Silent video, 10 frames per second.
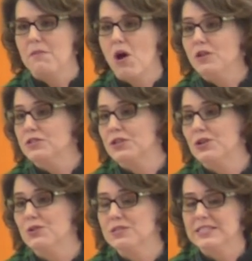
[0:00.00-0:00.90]

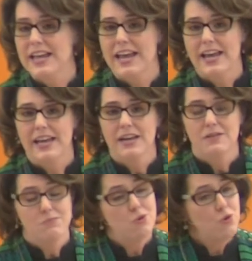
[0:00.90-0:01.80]
also say
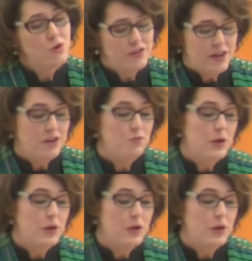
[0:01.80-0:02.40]
more than